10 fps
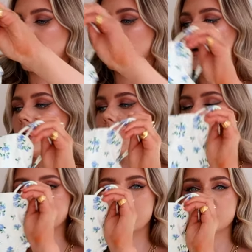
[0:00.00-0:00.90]
So
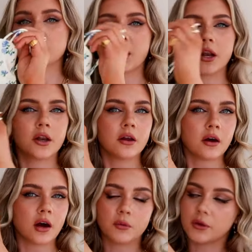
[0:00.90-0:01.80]
I'll see which one
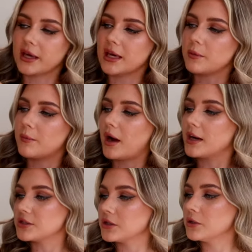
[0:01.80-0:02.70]
I will keep, but
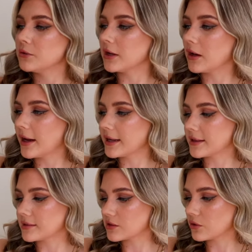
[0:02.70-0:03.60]
I do like
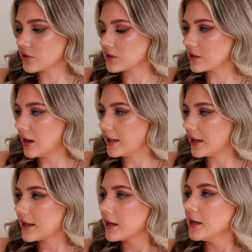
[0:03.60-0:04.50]
this. It's got a slight
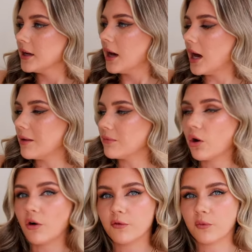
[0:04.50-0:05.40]
like
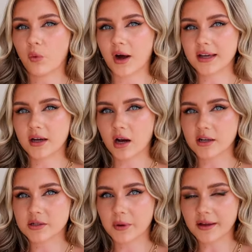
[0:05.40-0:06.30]
off-white
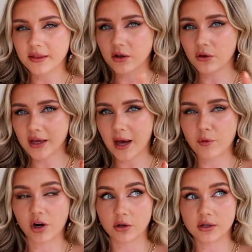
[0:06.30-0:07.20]
color to it. I think on the
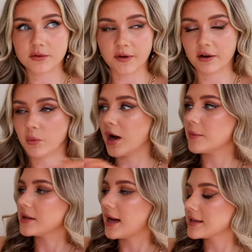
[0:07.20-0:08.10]
camera, it looks very
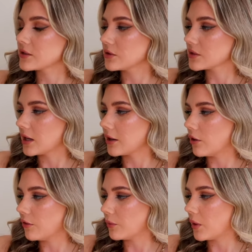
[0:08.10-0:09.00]
white, but it has got a slight
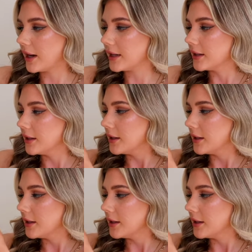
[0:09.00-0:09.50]
off-white